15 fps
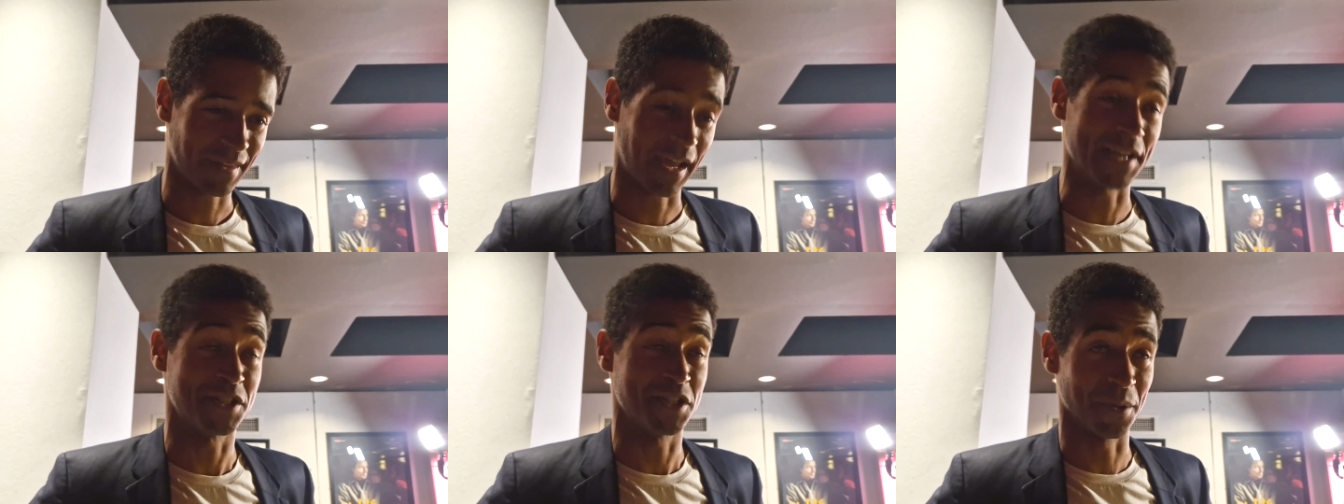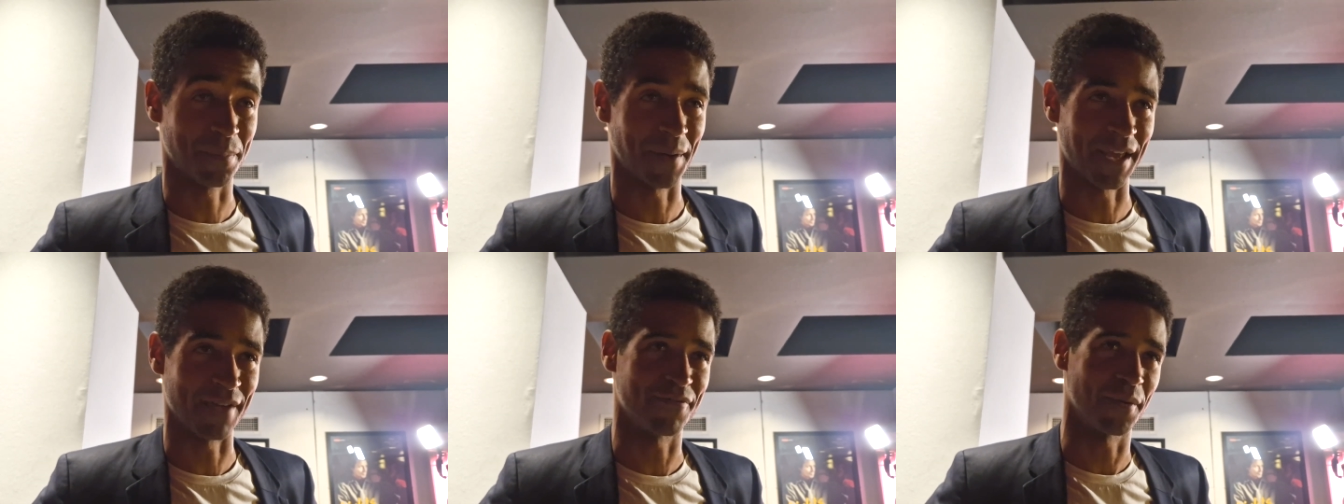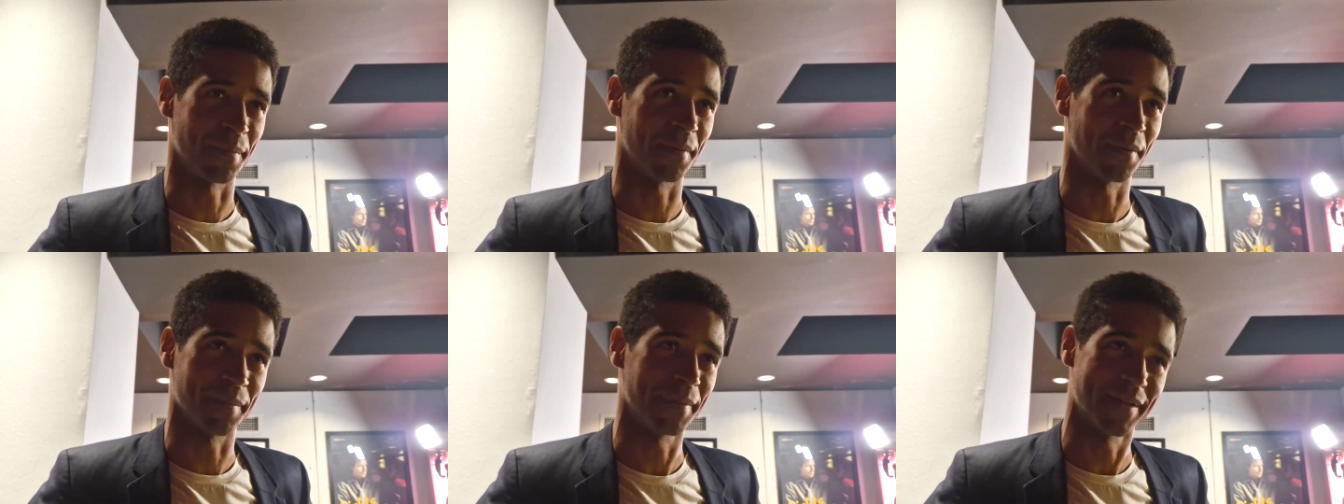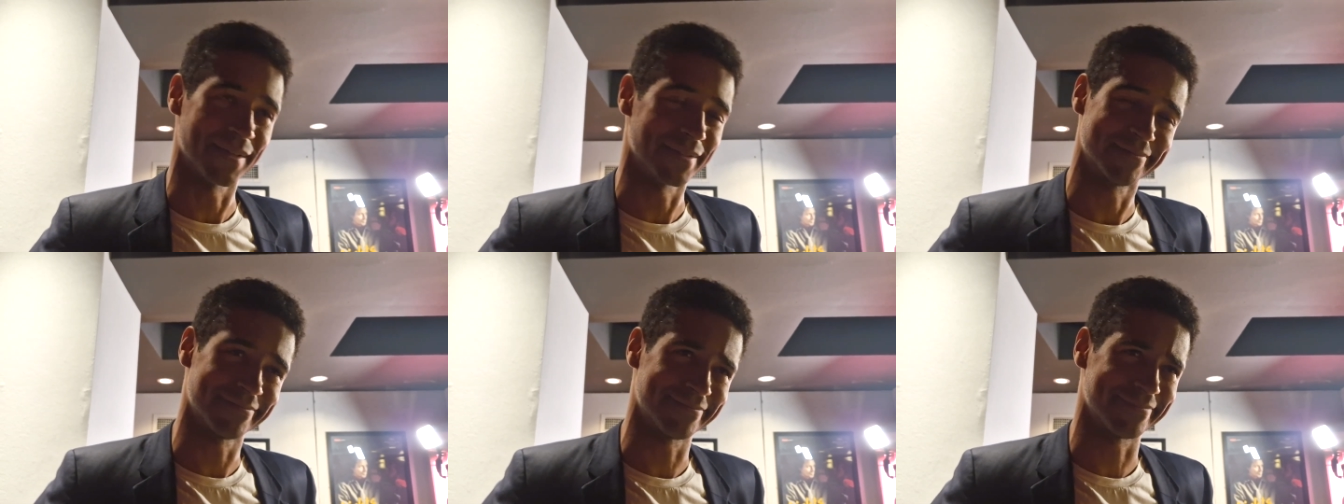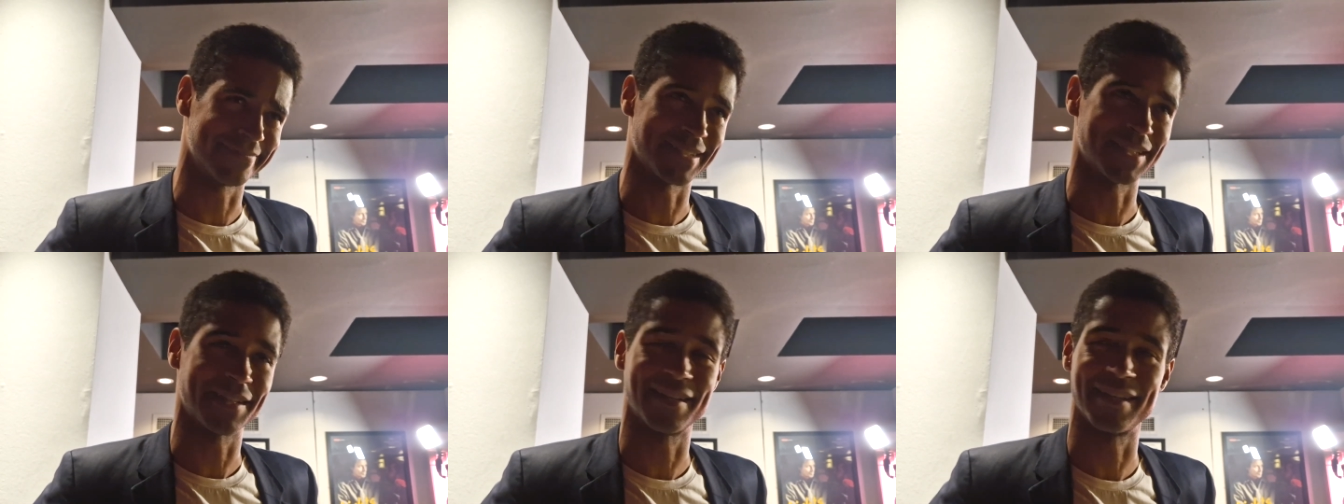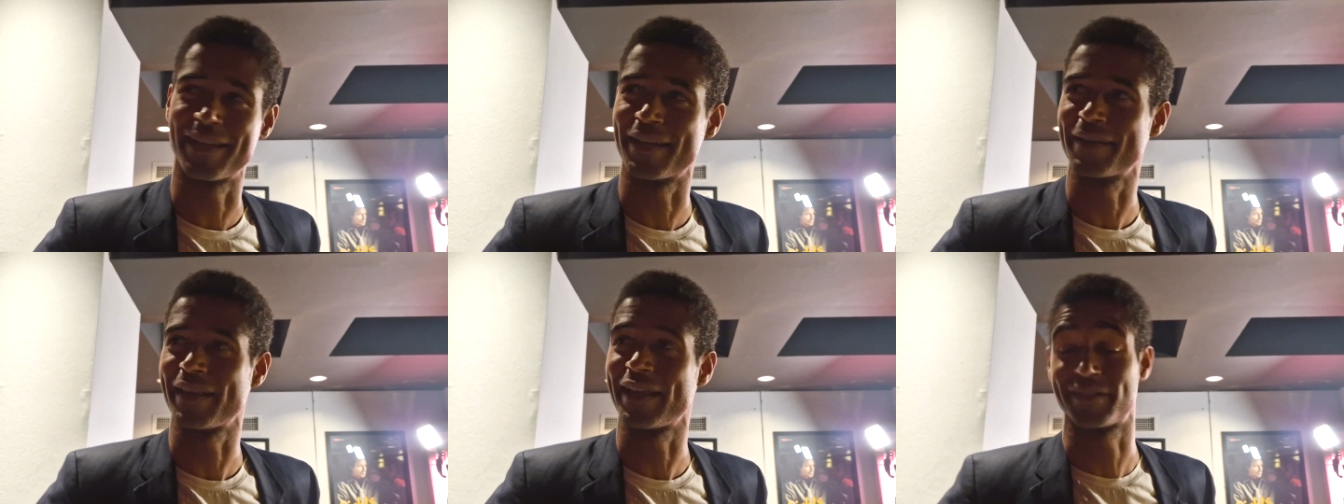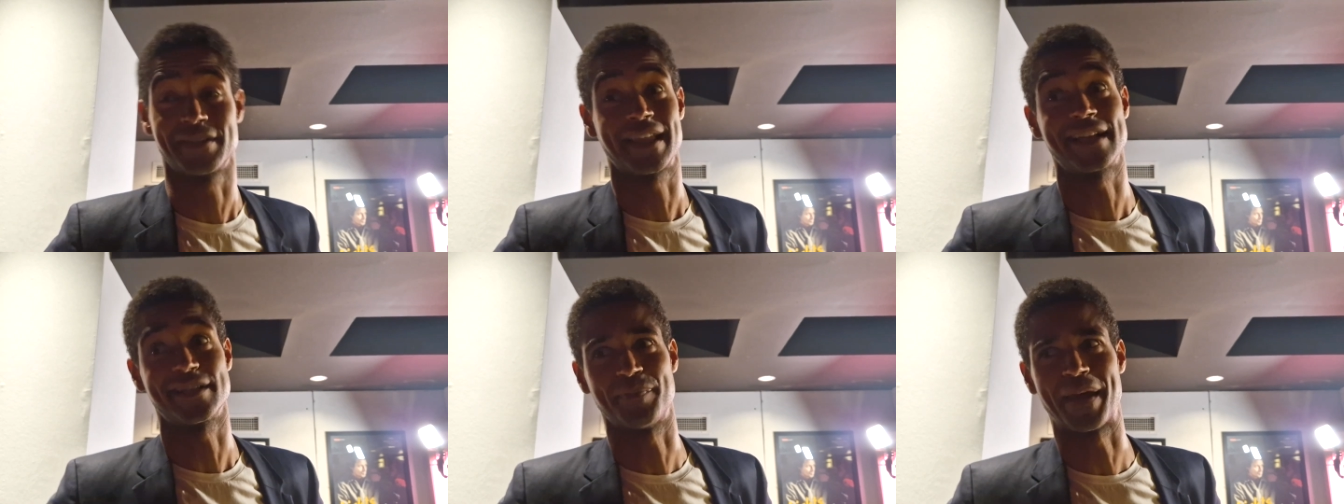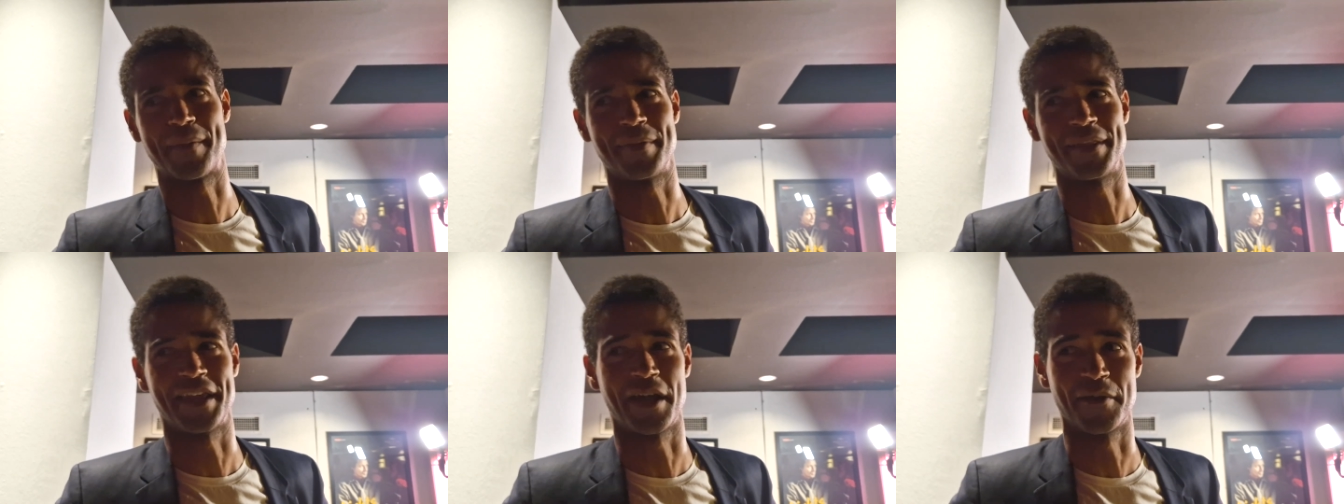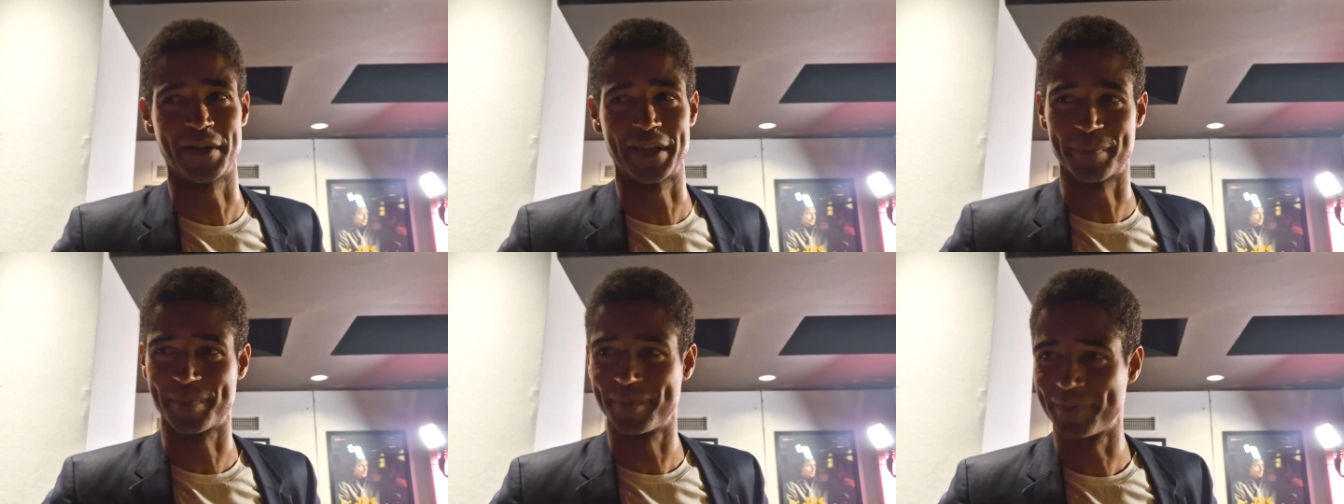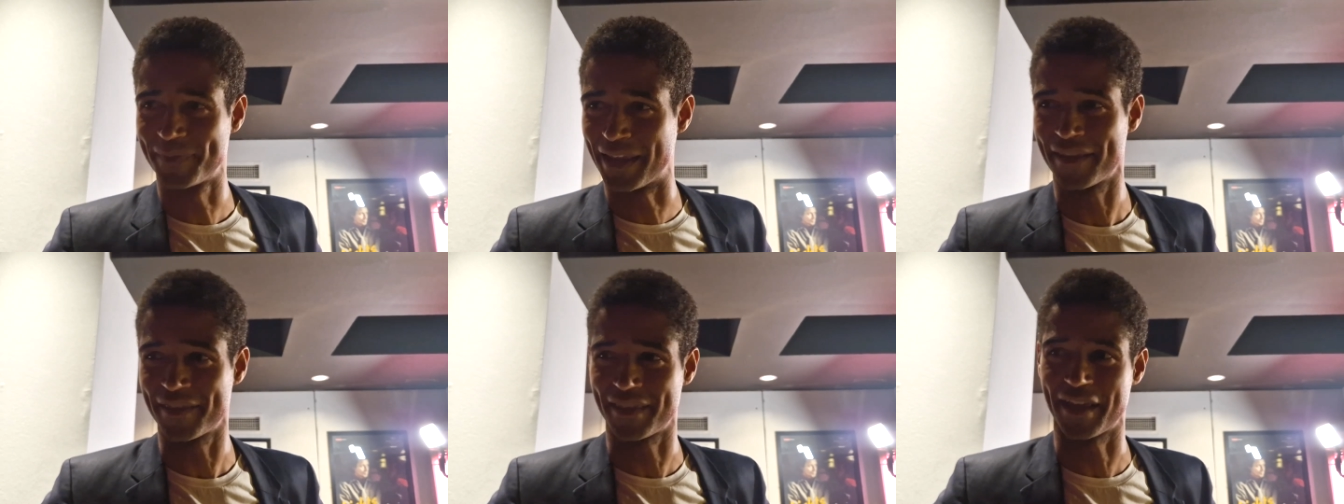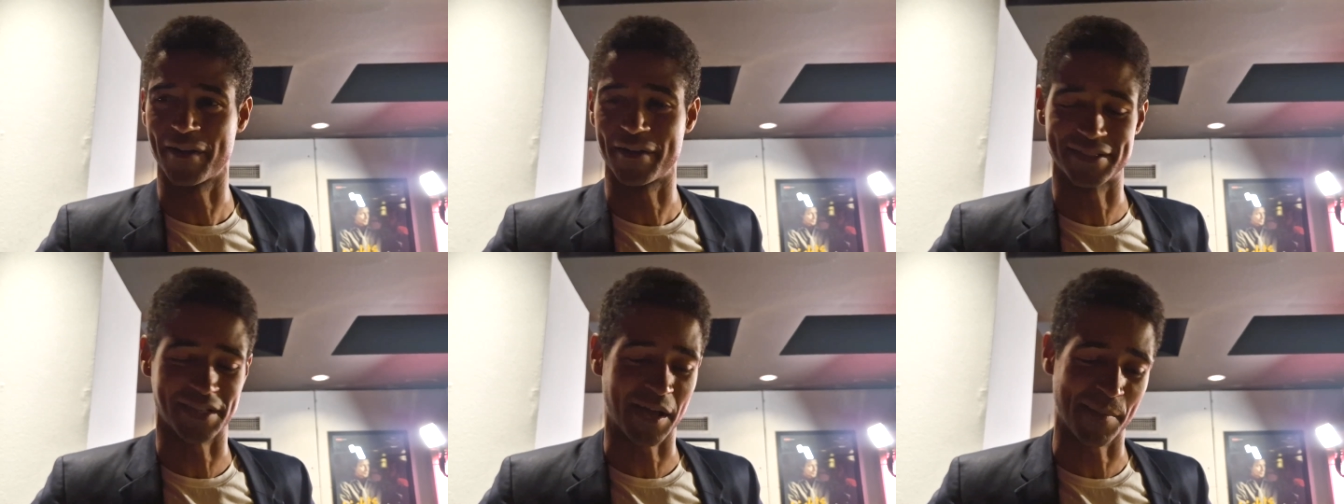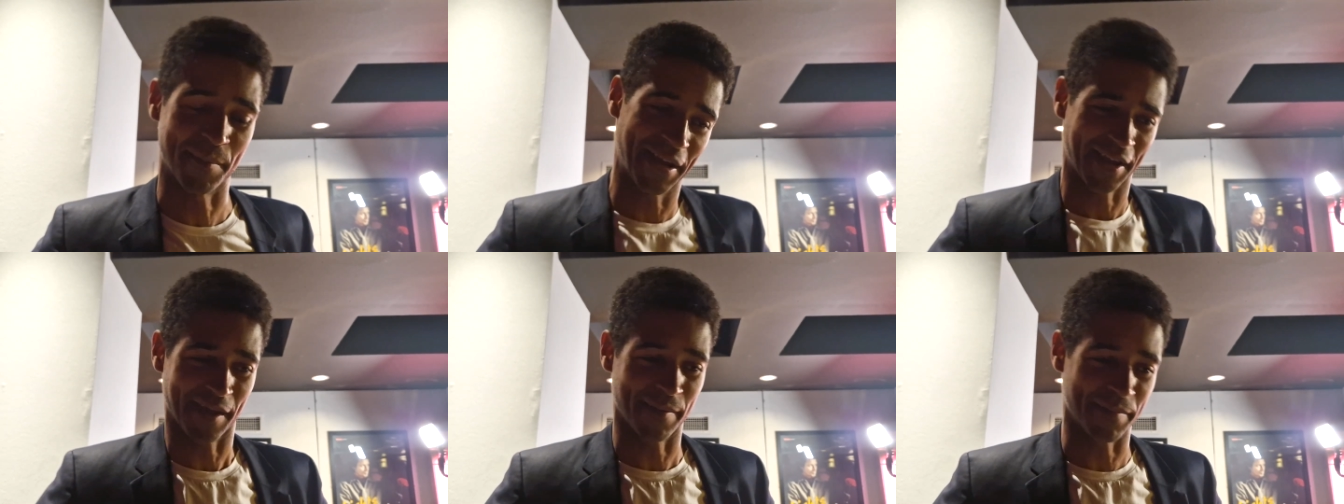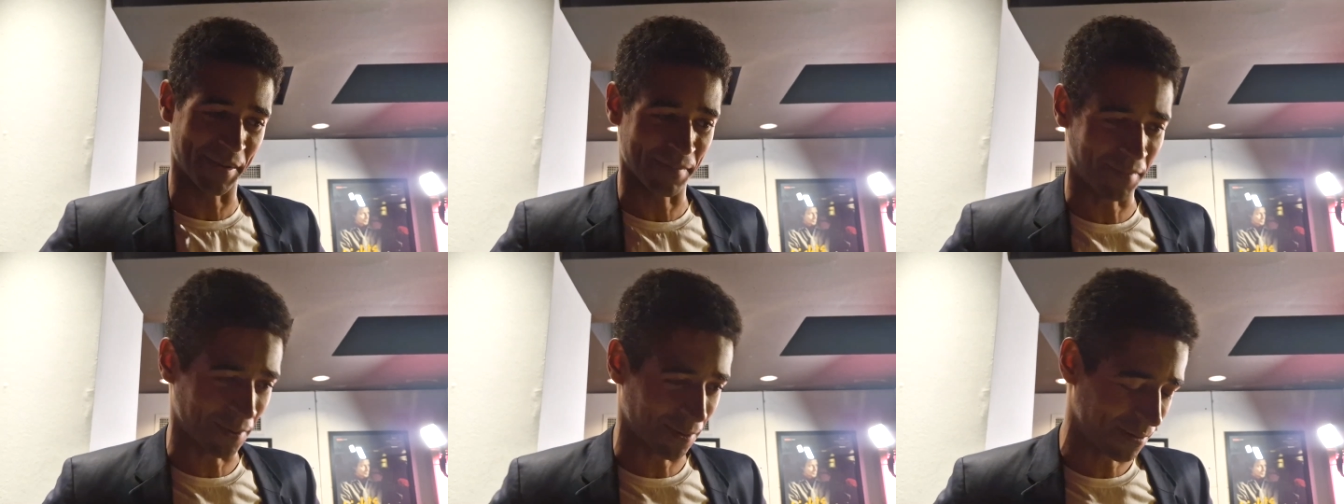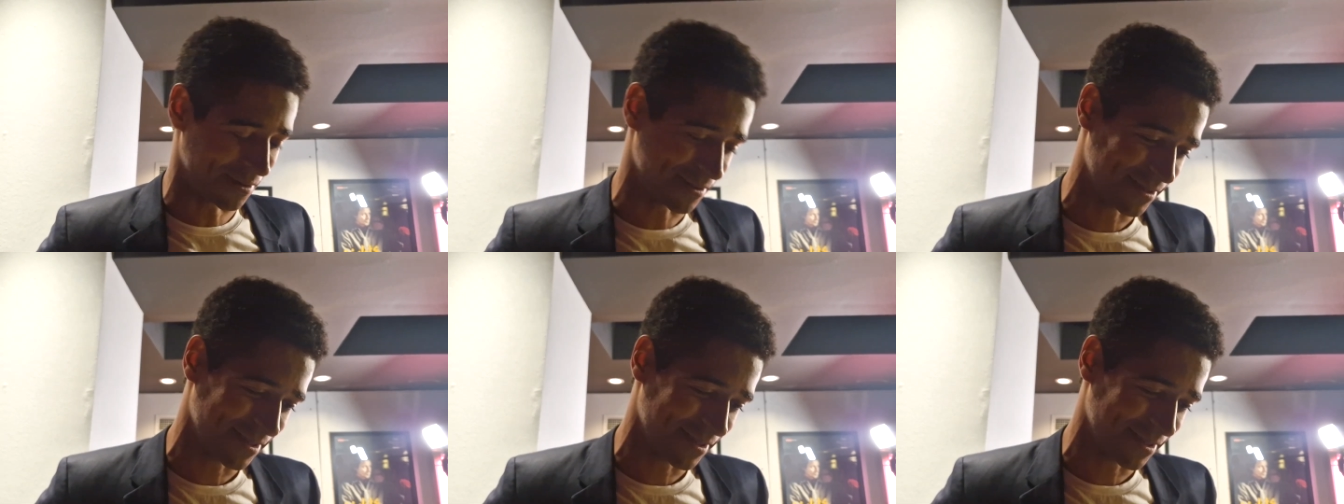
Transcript: I do play football, but that's maybe the only time I get a bit more